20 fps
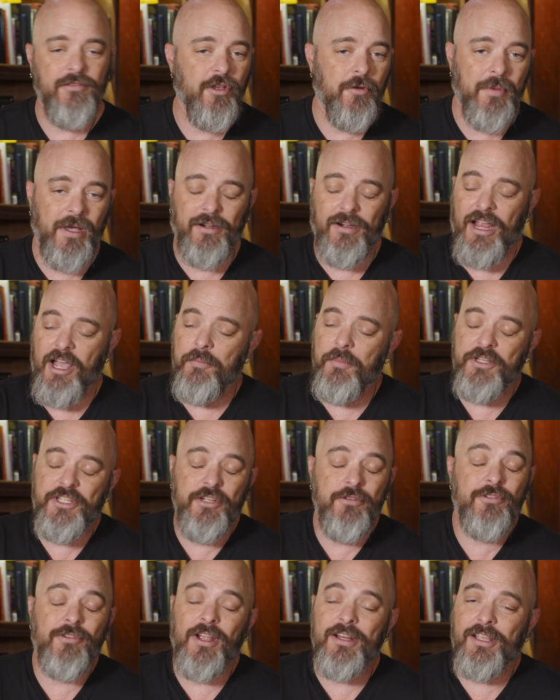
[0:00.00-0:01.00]
no matter how much
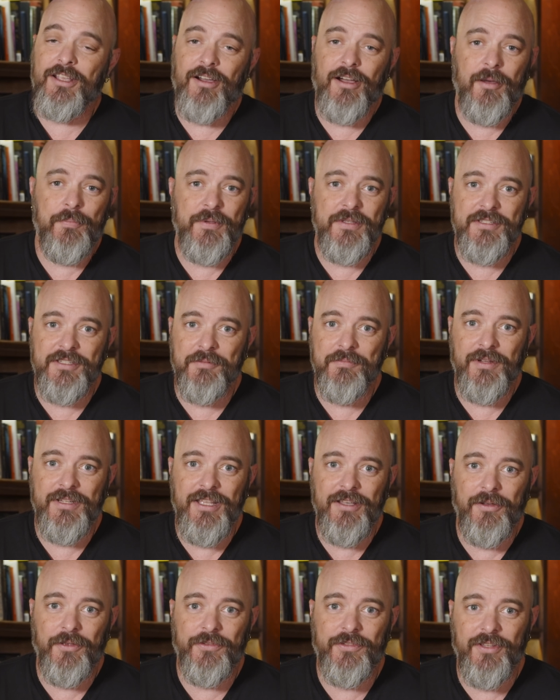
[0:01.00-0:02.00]
you try to copy
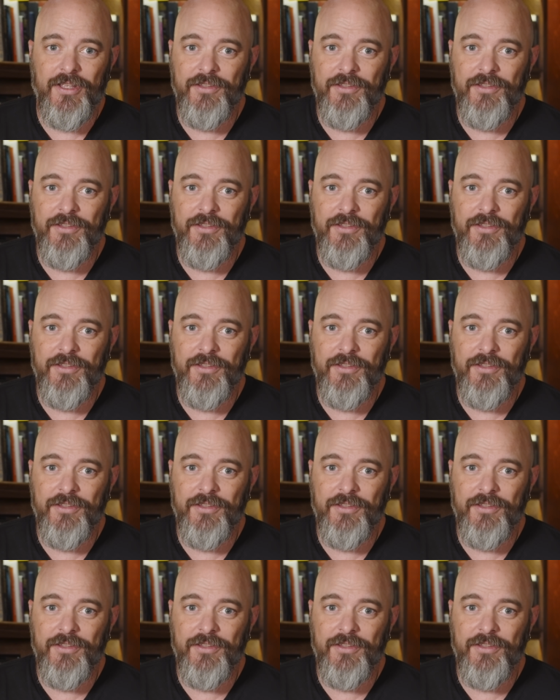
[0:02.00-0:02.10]
somebody else,